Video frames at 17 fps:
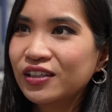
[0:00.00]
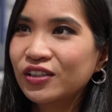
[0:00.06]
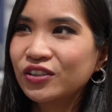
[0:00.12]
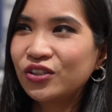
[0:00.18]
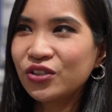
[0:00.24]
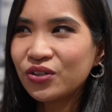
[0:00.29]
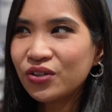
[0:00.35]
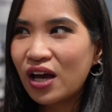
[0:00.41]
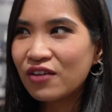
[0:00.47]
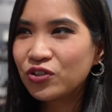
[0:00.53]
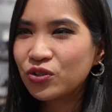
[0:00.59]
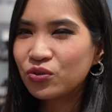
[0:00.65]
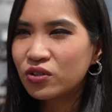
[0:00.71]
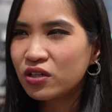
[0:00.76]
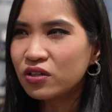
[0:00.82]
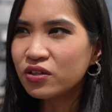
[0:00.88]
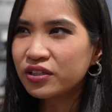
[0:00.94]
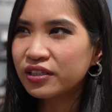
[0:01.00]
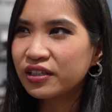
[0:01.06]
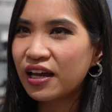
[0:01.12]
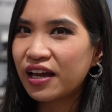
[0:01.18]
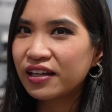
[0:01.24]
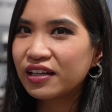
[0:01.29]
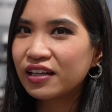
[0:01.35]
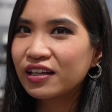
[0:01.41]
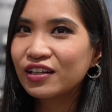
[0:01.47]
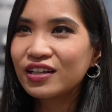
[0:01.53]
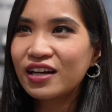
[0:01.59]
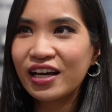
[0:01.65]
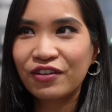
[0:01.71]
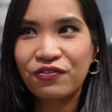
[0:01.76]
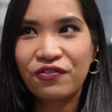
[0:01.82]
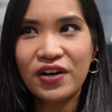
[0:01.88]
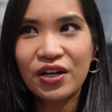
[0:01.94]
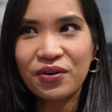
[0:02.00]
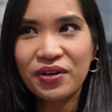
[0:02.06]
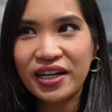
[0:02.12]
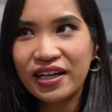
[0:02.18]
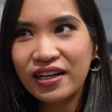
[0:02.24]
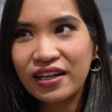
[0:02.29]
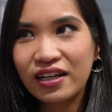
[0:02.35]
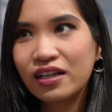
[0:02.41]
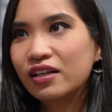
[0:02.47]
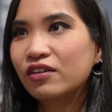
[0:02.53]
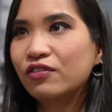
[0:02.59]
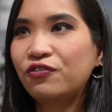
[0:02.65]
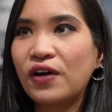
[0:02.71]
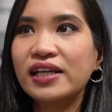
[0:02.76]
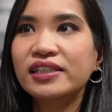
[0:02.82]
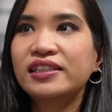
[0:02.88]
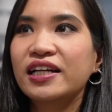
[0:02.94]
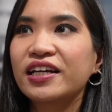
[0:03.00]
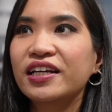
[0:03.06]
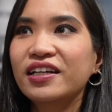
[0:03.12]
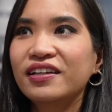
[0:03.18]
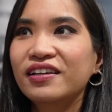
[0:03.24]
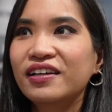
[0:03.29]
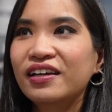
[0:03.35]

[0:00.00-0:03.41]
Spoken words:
So you have to look at that like very fastly,